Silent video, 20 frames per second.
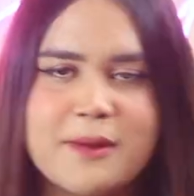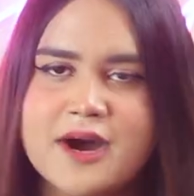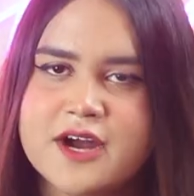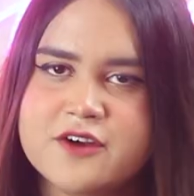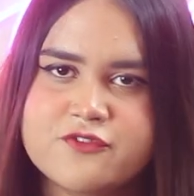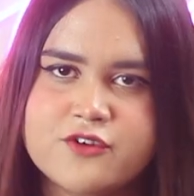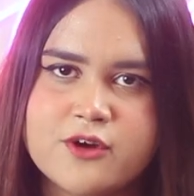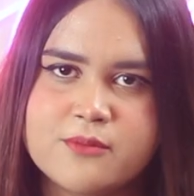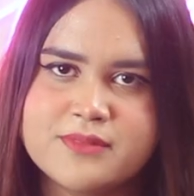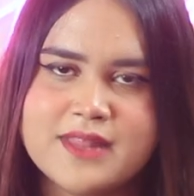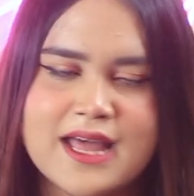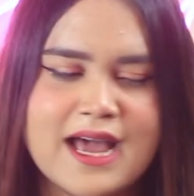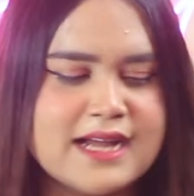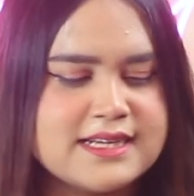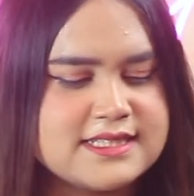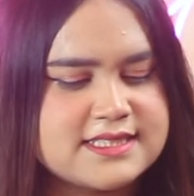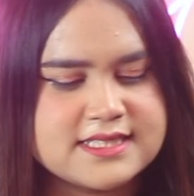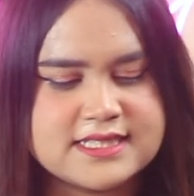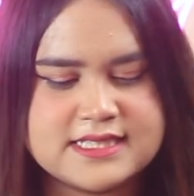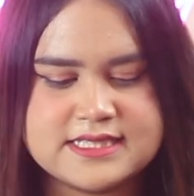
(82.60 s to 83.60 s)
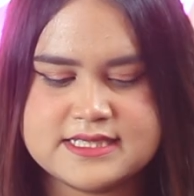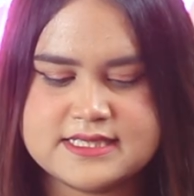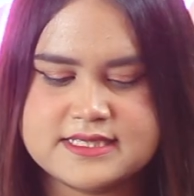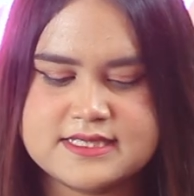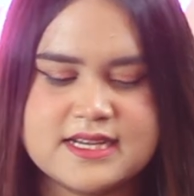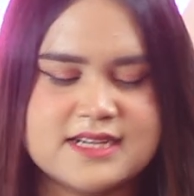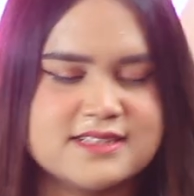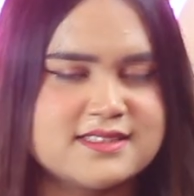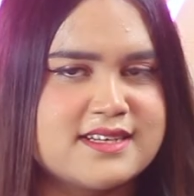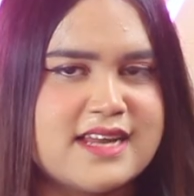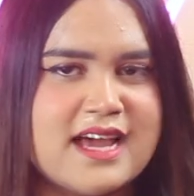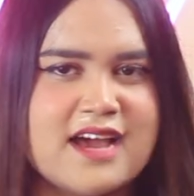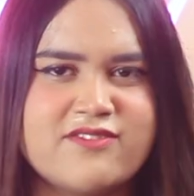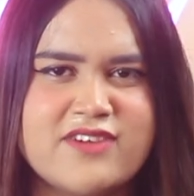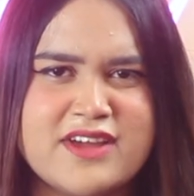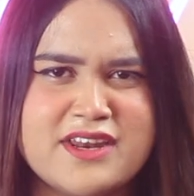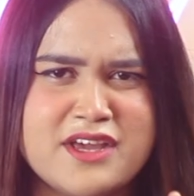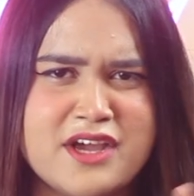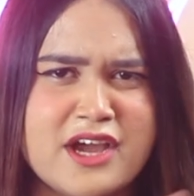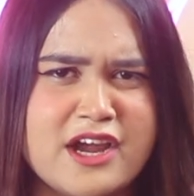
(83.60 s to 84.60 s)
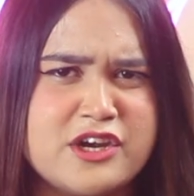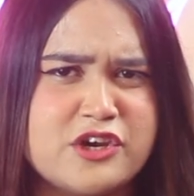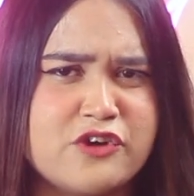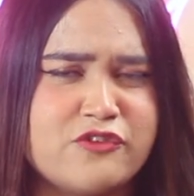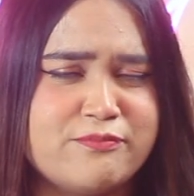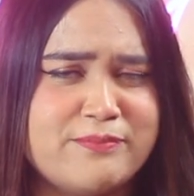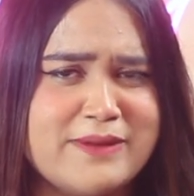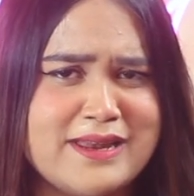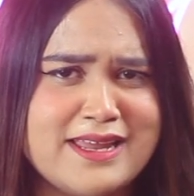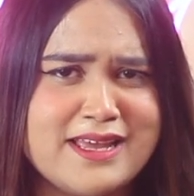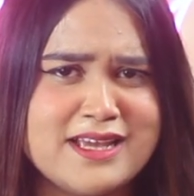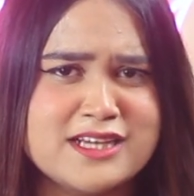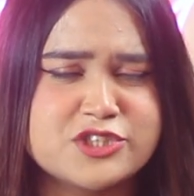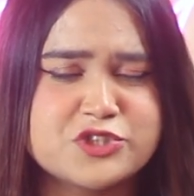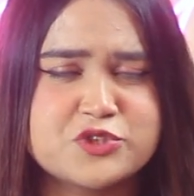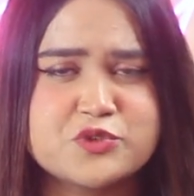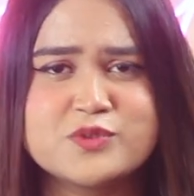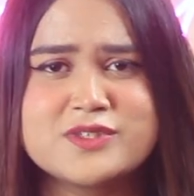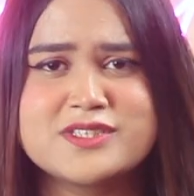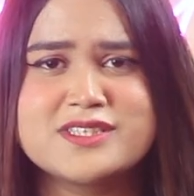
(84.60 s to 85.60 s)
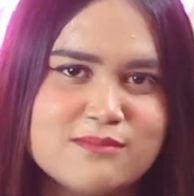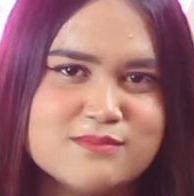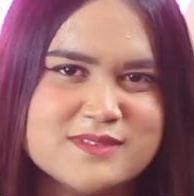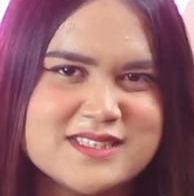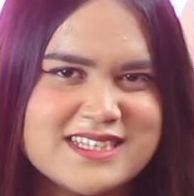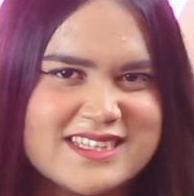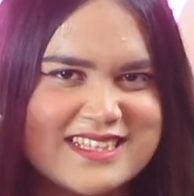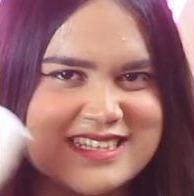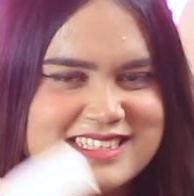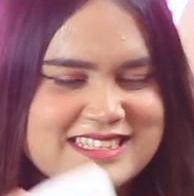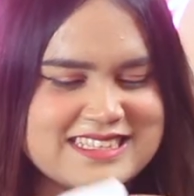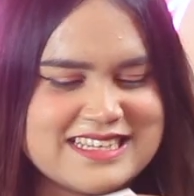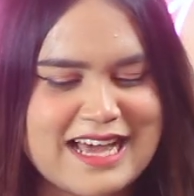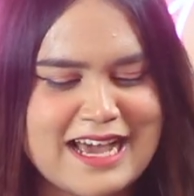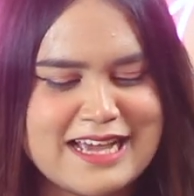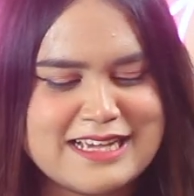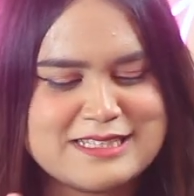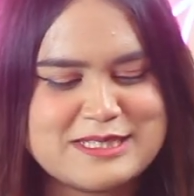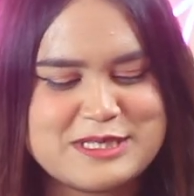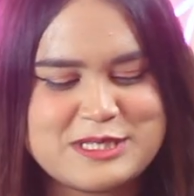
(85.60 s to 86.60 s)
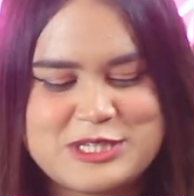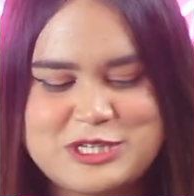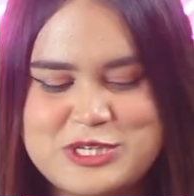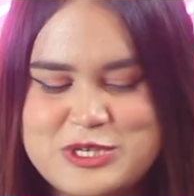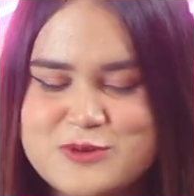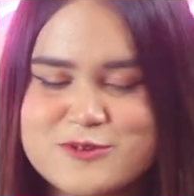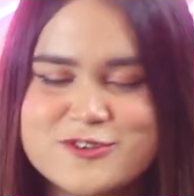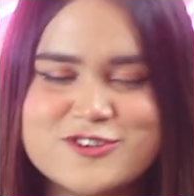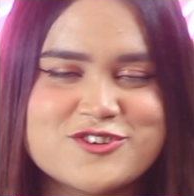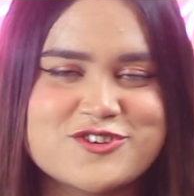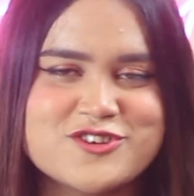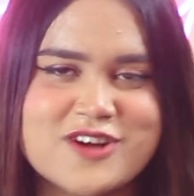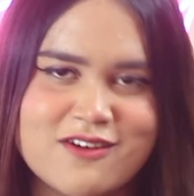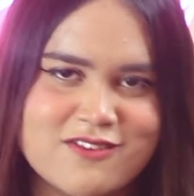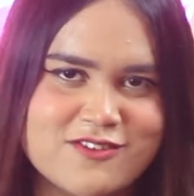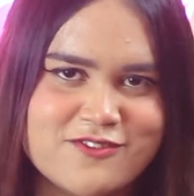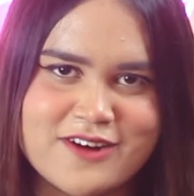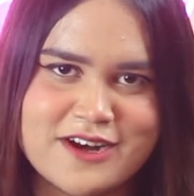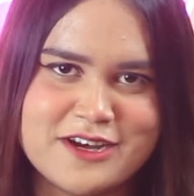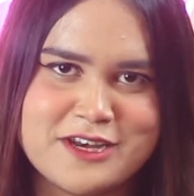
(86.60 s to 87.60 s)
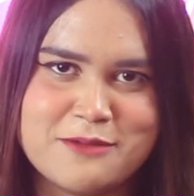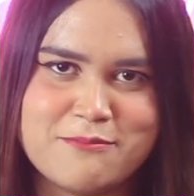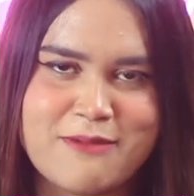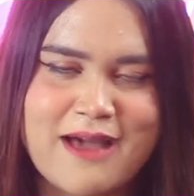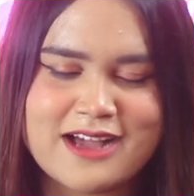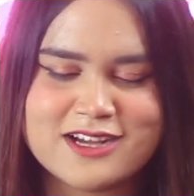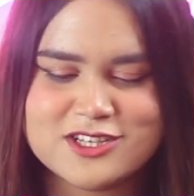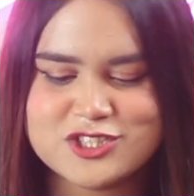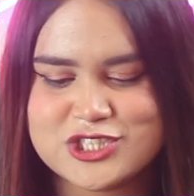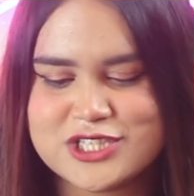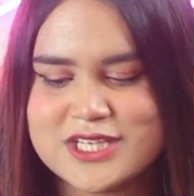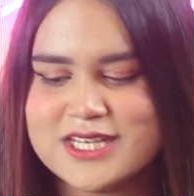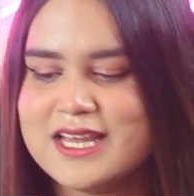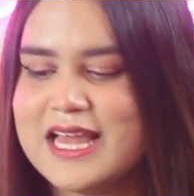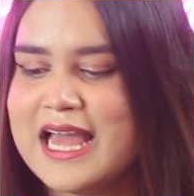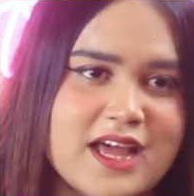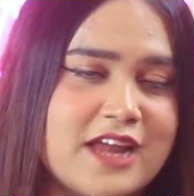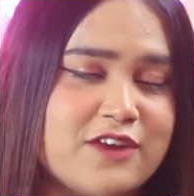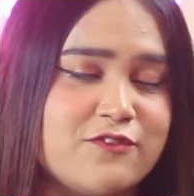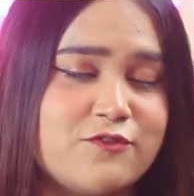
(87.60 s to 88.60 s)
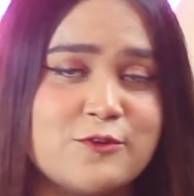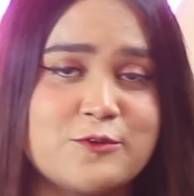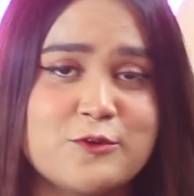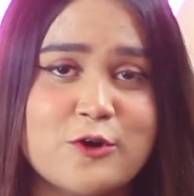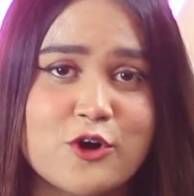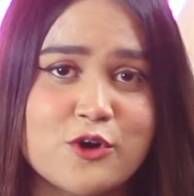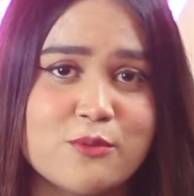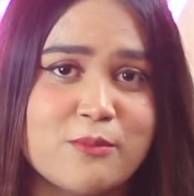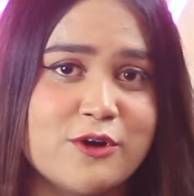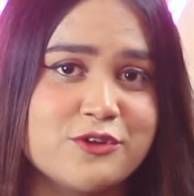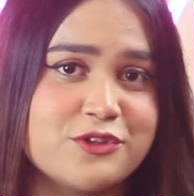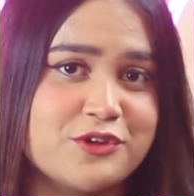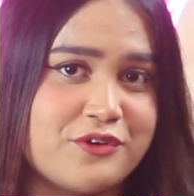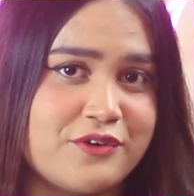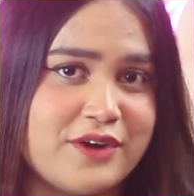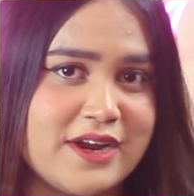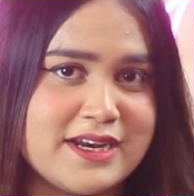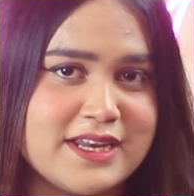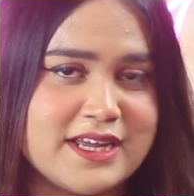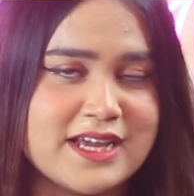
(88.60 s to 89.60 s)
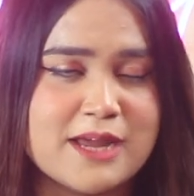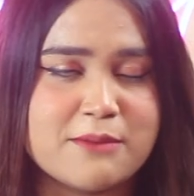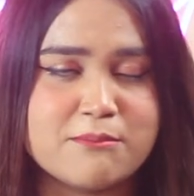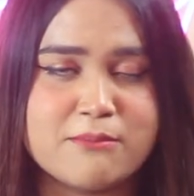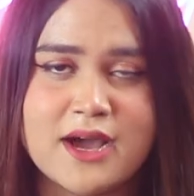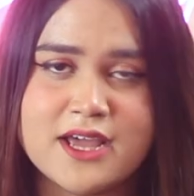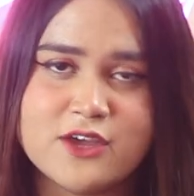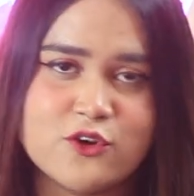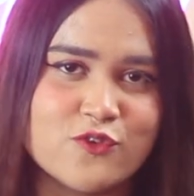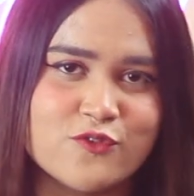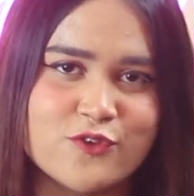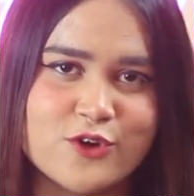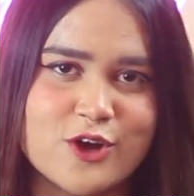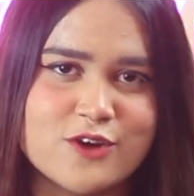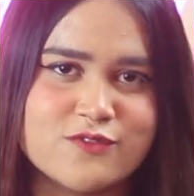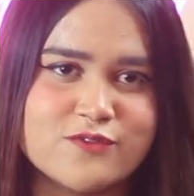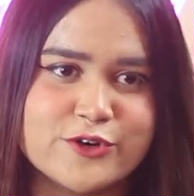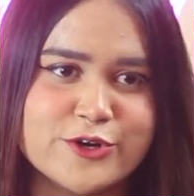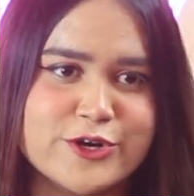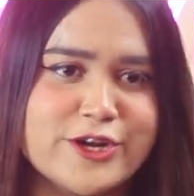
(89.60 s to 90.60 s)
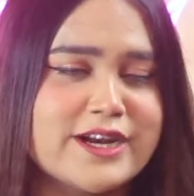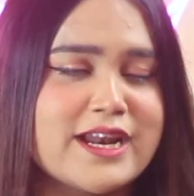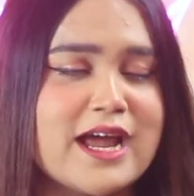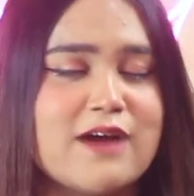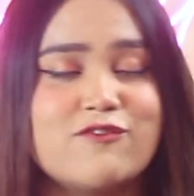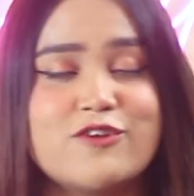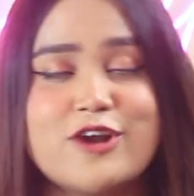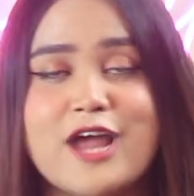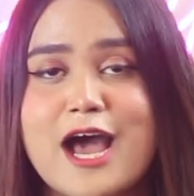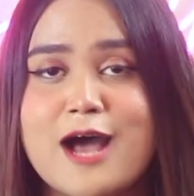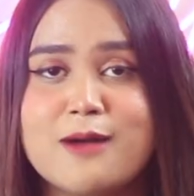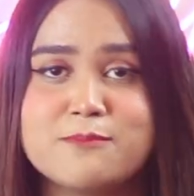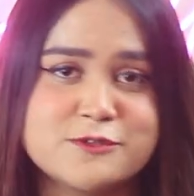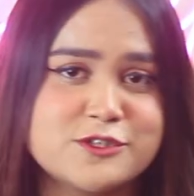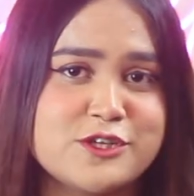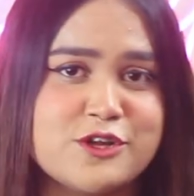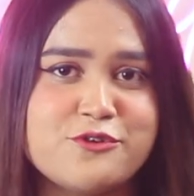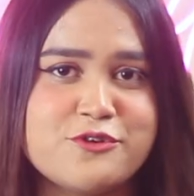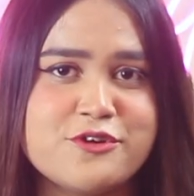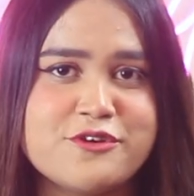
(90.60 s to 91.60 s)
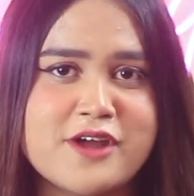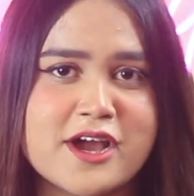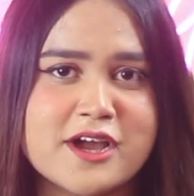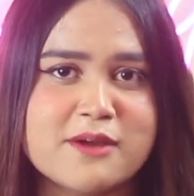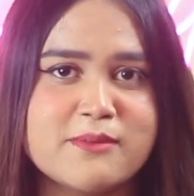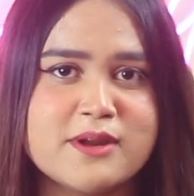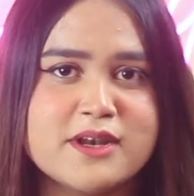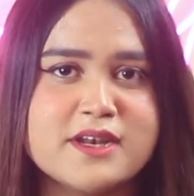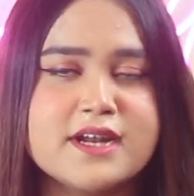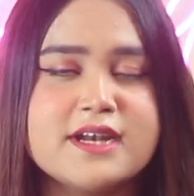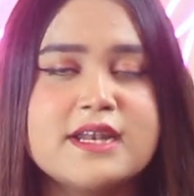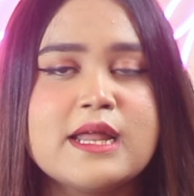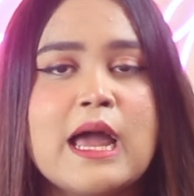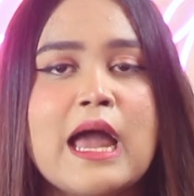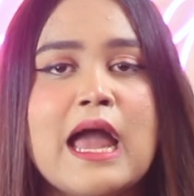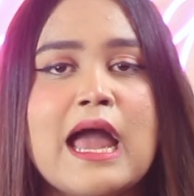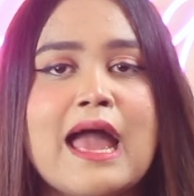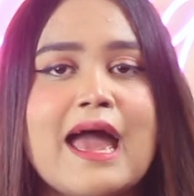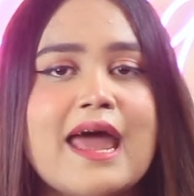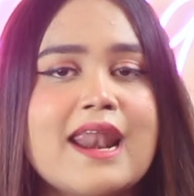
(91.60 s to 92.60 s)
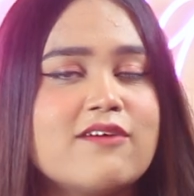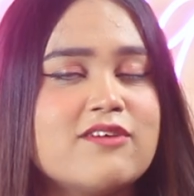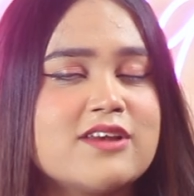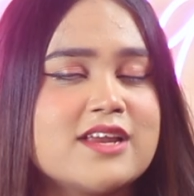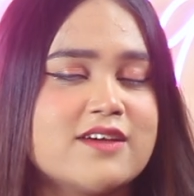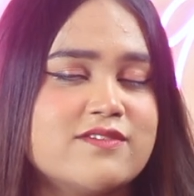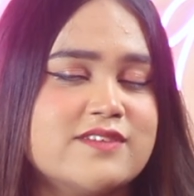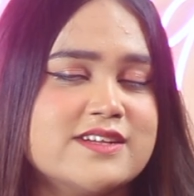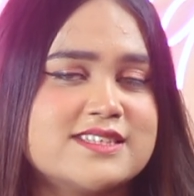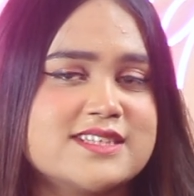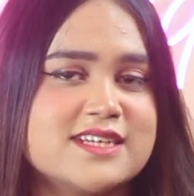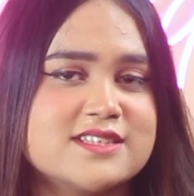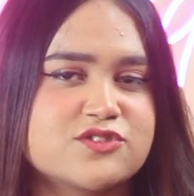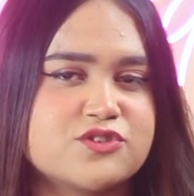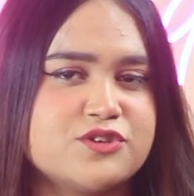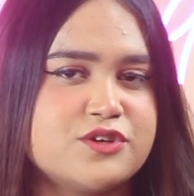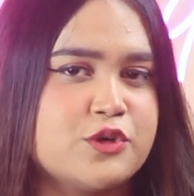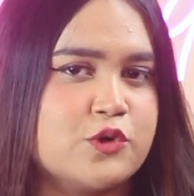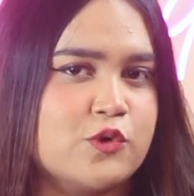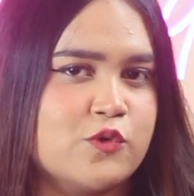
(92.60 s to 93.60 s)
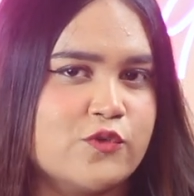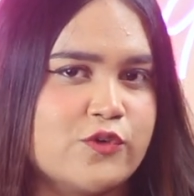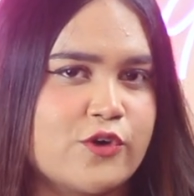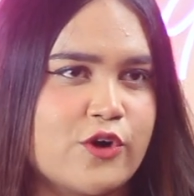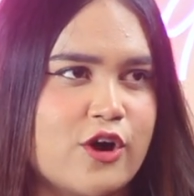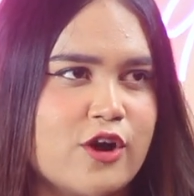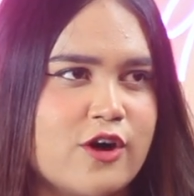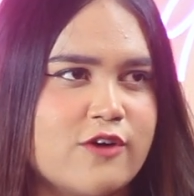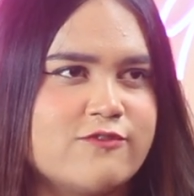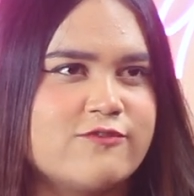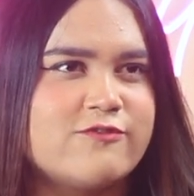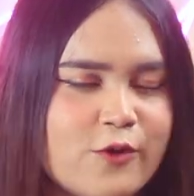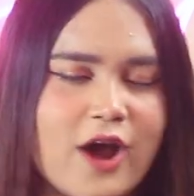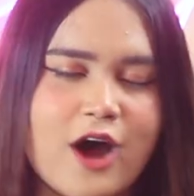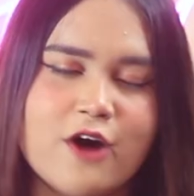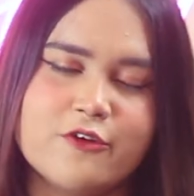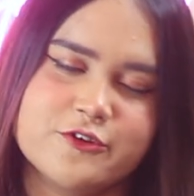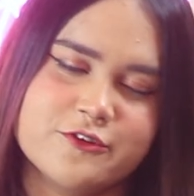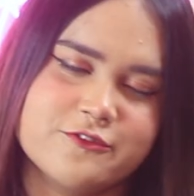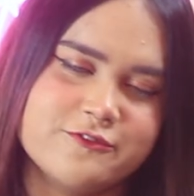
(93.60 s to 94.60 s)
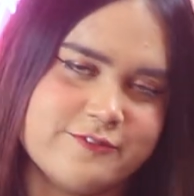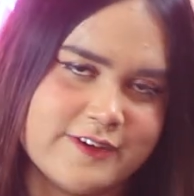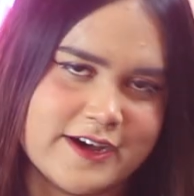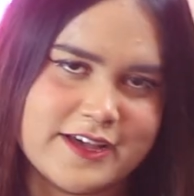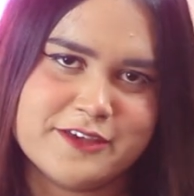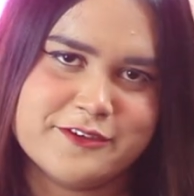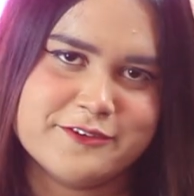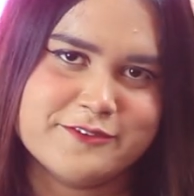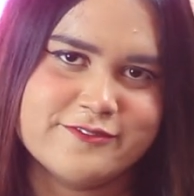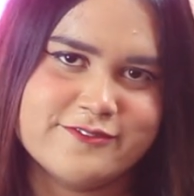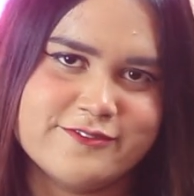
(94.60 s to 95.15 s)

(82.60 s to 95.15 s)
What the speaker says: Apart from that, it doesn't have any kind of pilling issues. Comes in this nice, cute, travel friendly packaging. And if you talk about the rating and my overall verdict, I would absolutely recommend it. And I will give this sunscreen an overall of 4 out of 5.